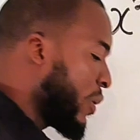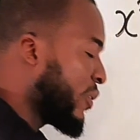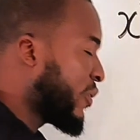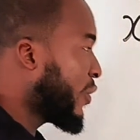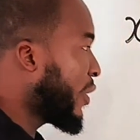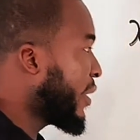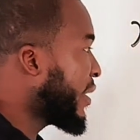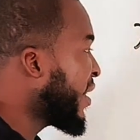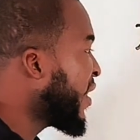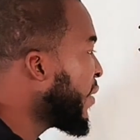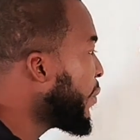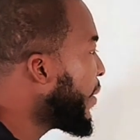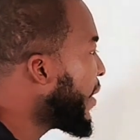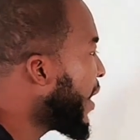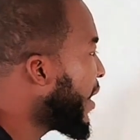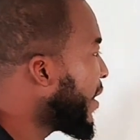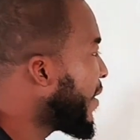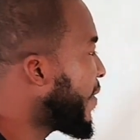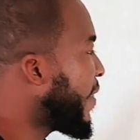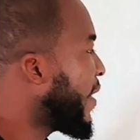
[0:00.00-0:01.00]
So it
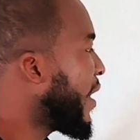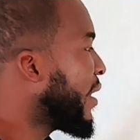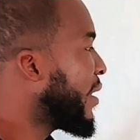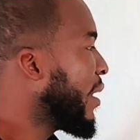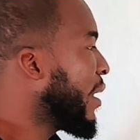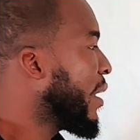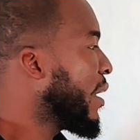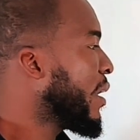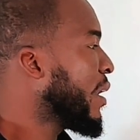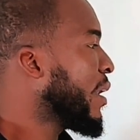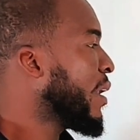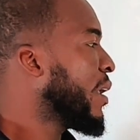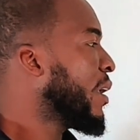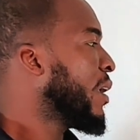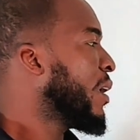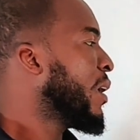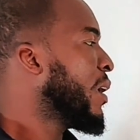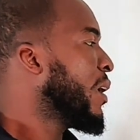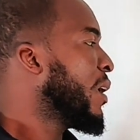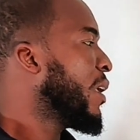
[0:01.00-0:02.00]
implies that
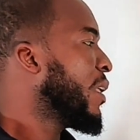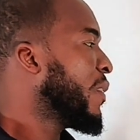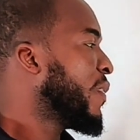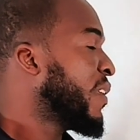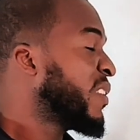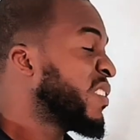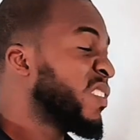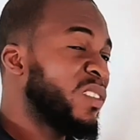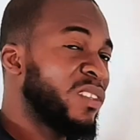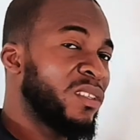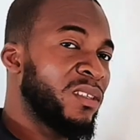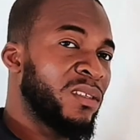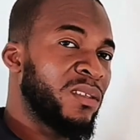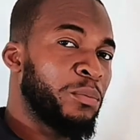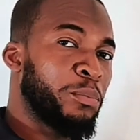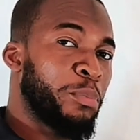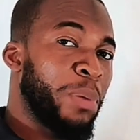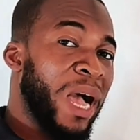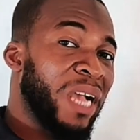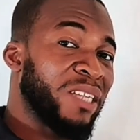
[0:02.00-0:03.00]
these
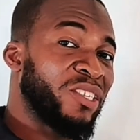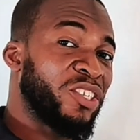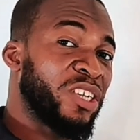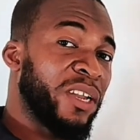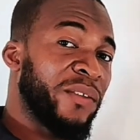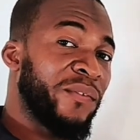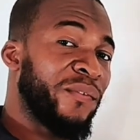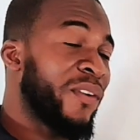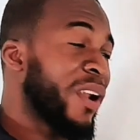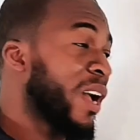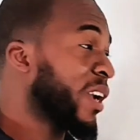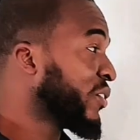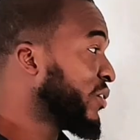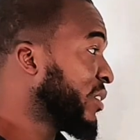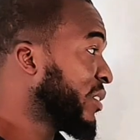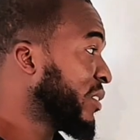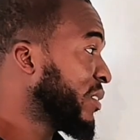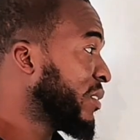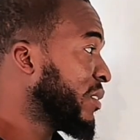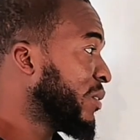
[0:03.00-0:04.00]
partial
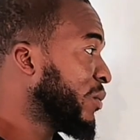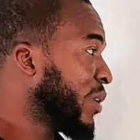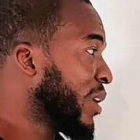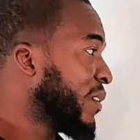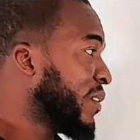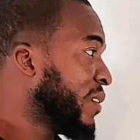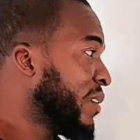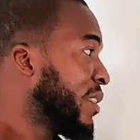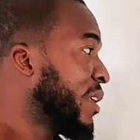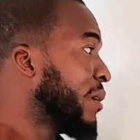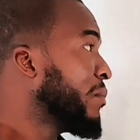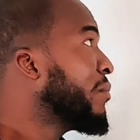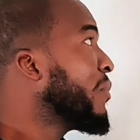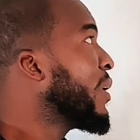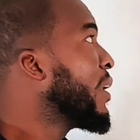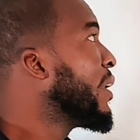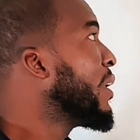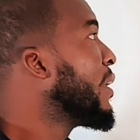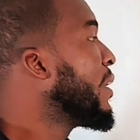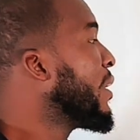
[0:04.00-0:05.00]
fractions, you can see
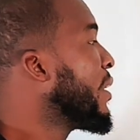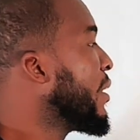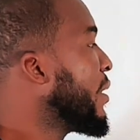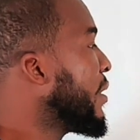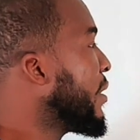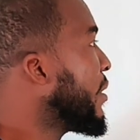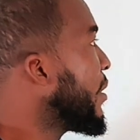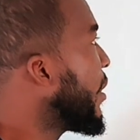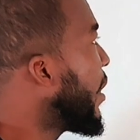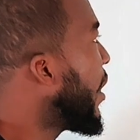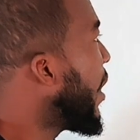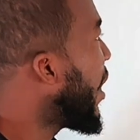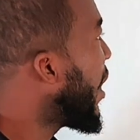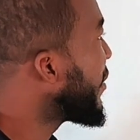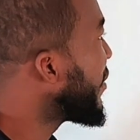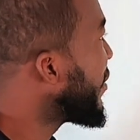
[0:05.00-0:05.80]
them, are